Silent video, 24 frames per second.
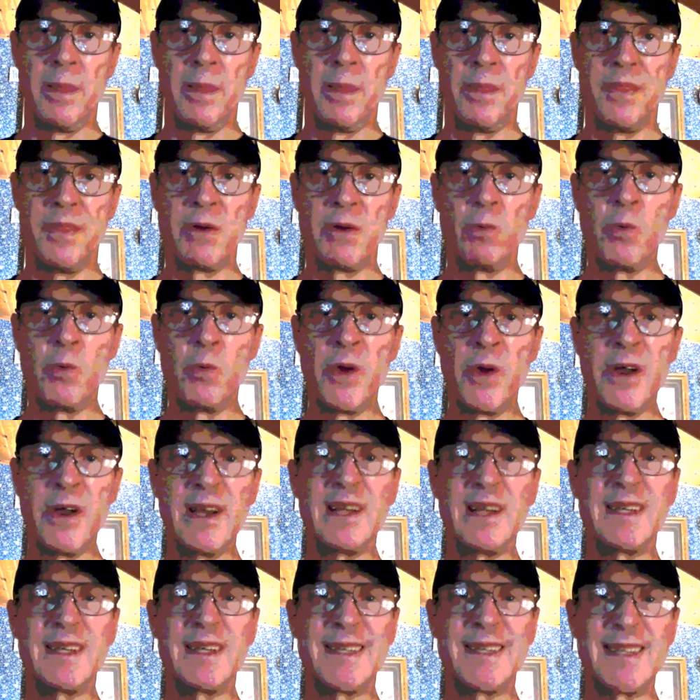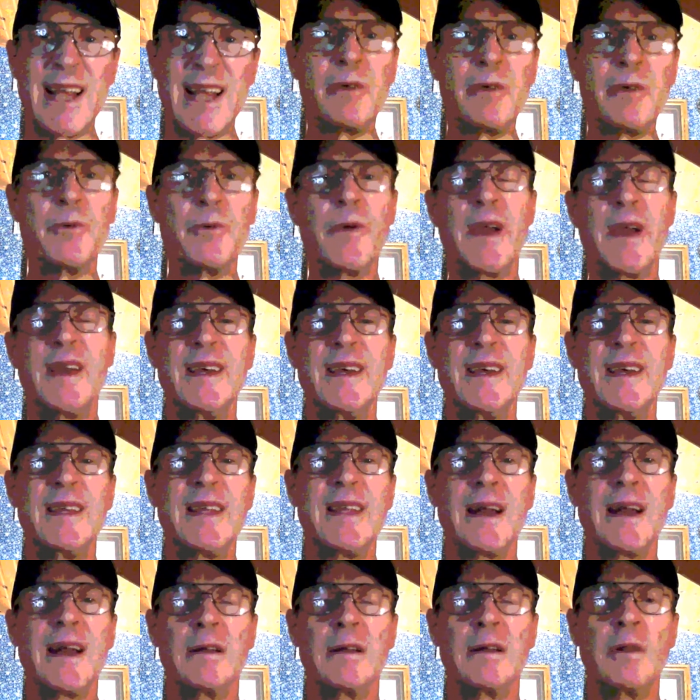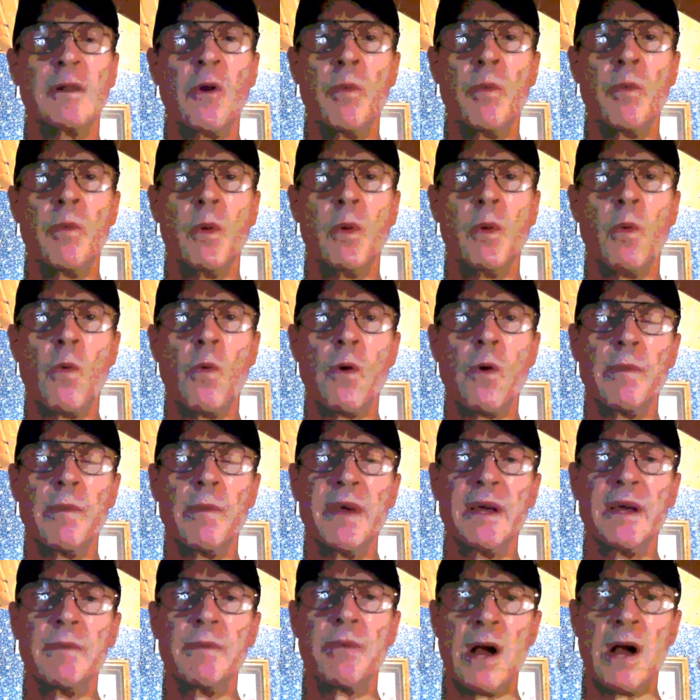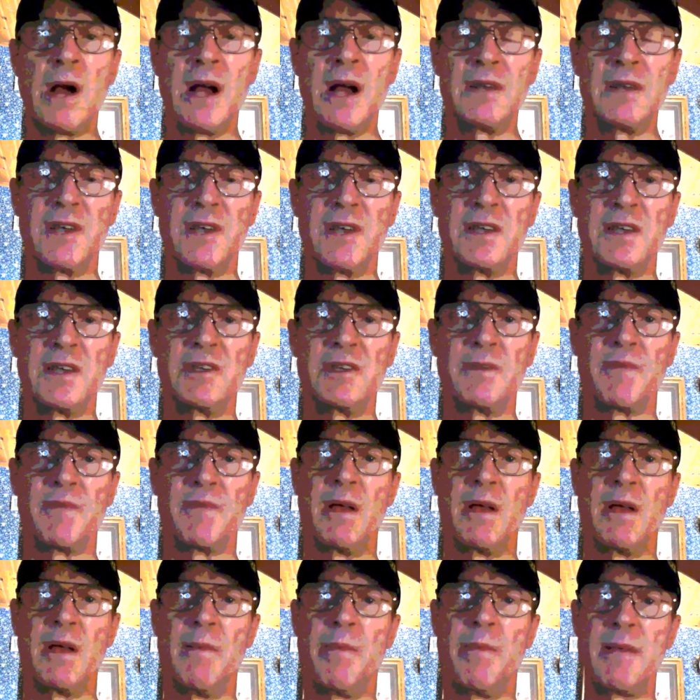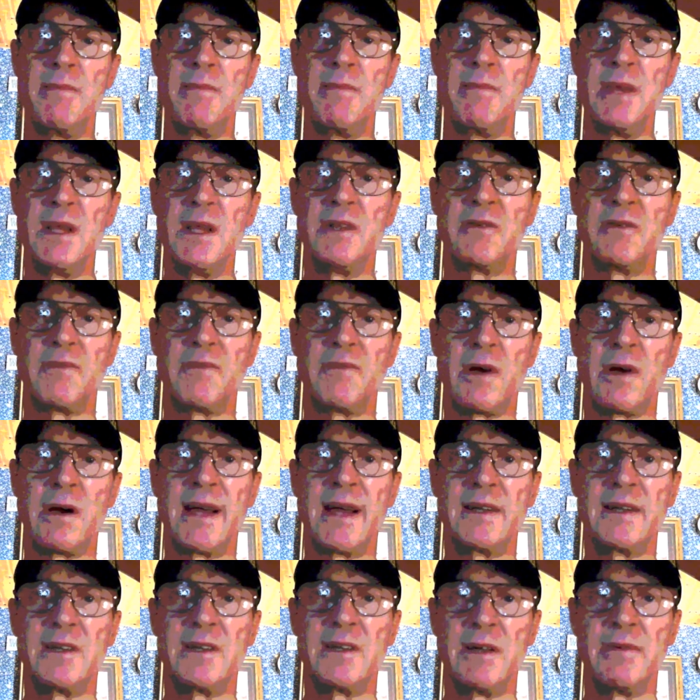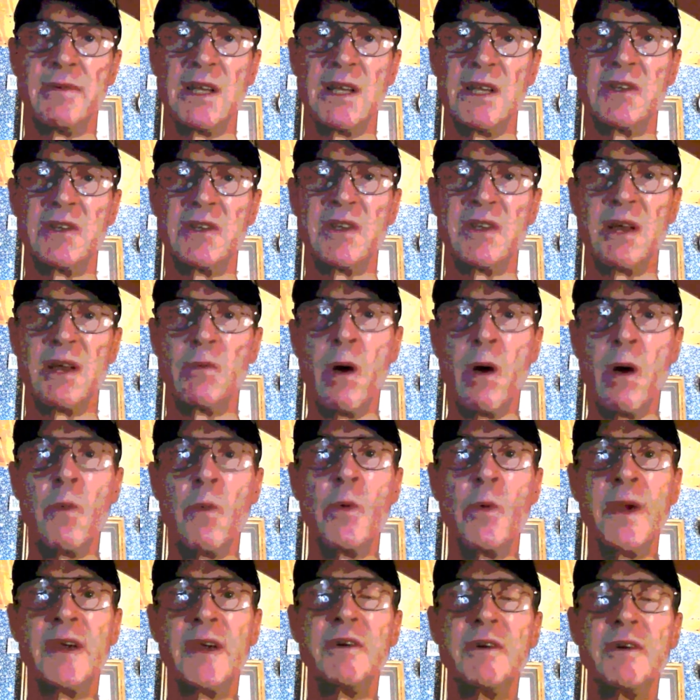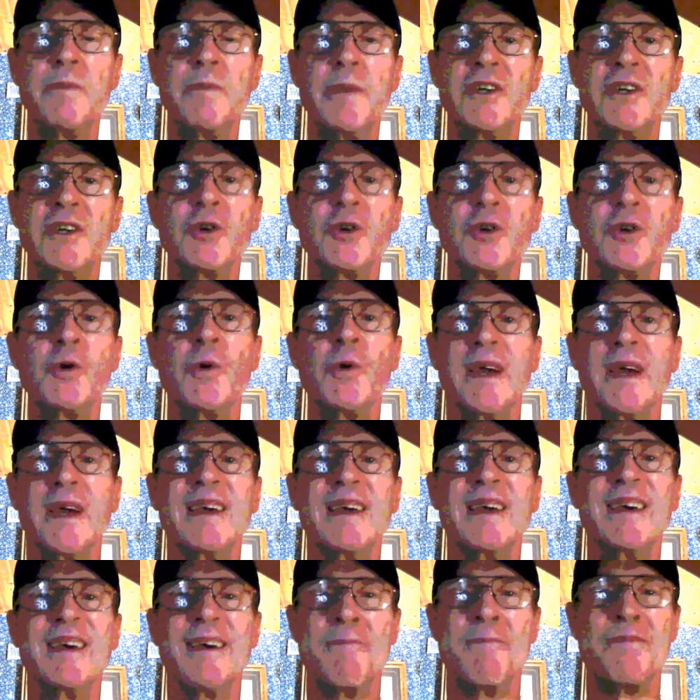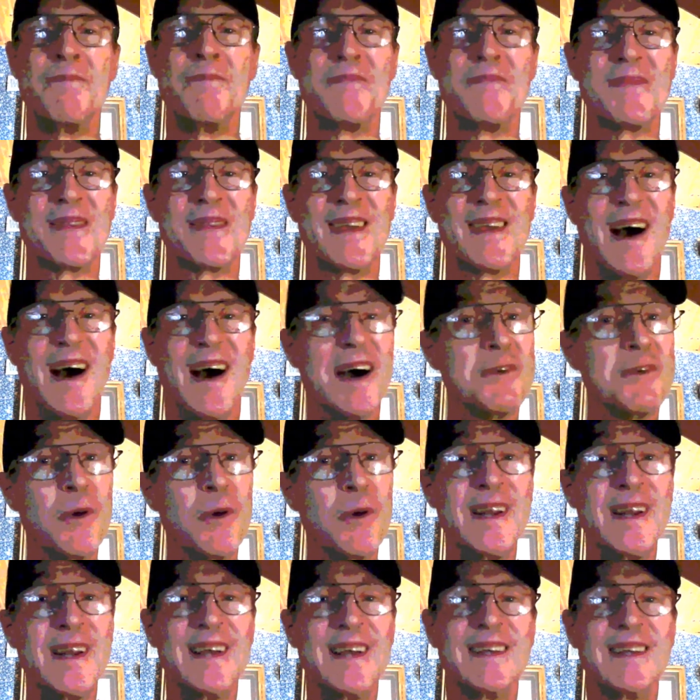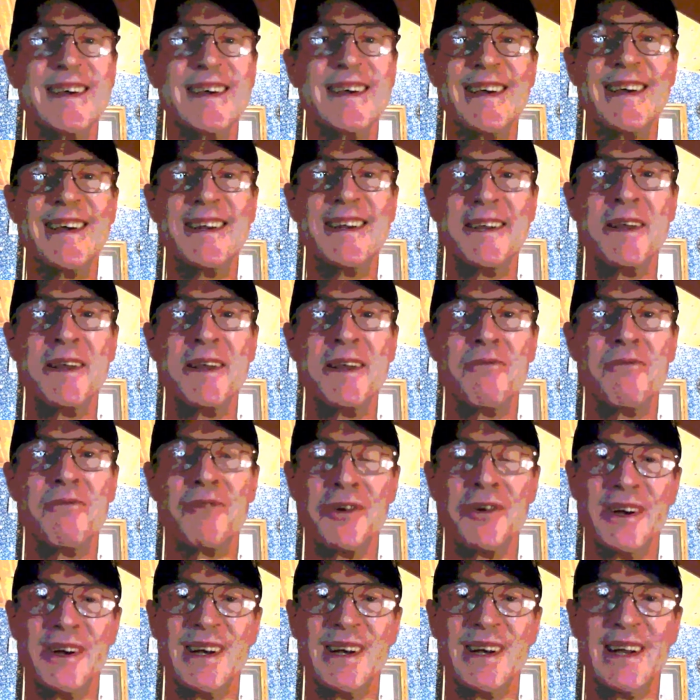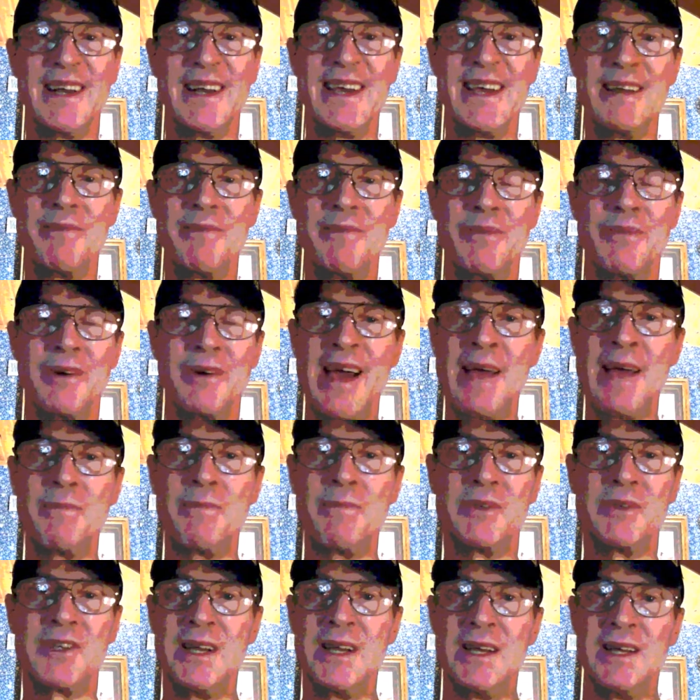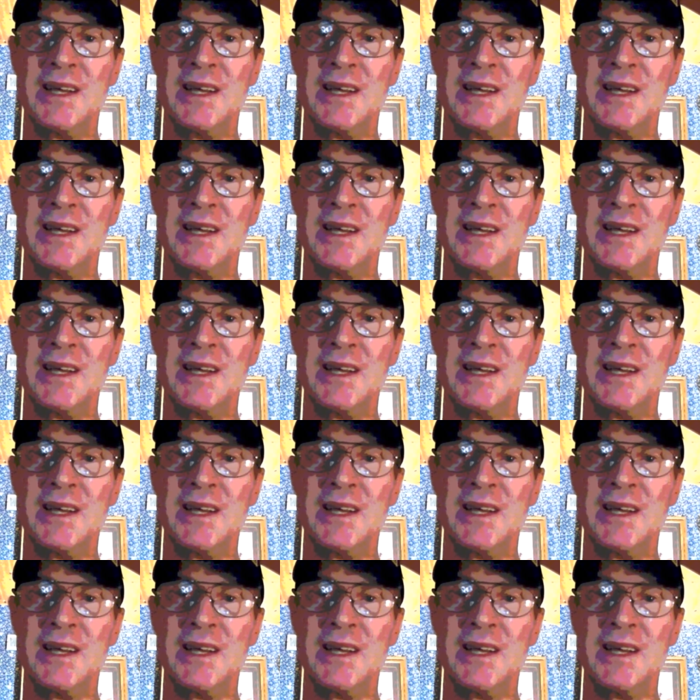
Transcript: that we're accelerating that global warming process by means of our activities. Then what we could be doing unwittingly and inadvertently and perhaps